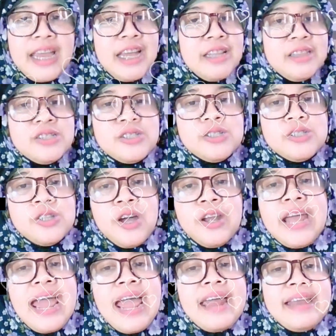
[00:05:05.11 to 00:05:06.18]
It is
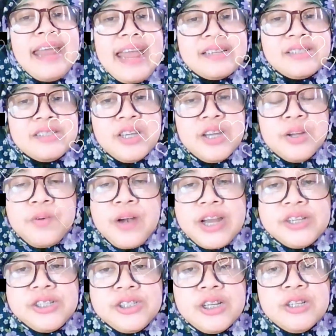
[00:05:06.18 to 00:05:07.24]
not an
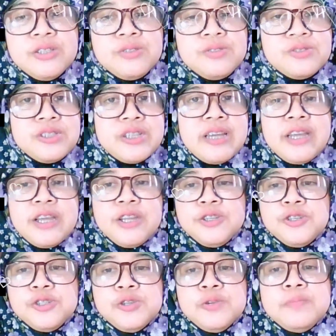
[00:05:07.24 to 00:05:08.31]
exaggeration to say that
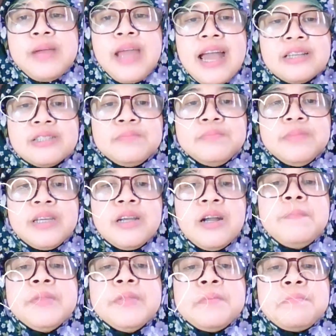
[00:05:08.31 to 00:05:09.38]
YouTube has
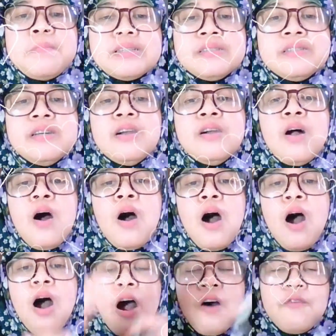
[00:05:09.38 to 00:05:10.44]
become the master
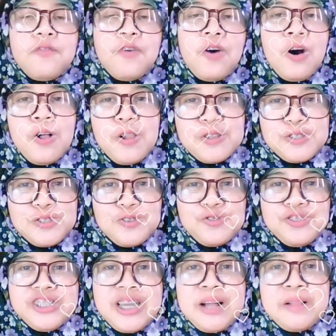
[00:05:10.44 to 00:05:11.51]
of all
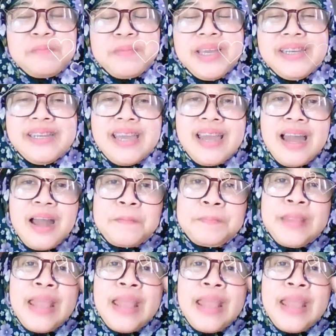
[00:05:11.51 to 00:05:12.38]
social media.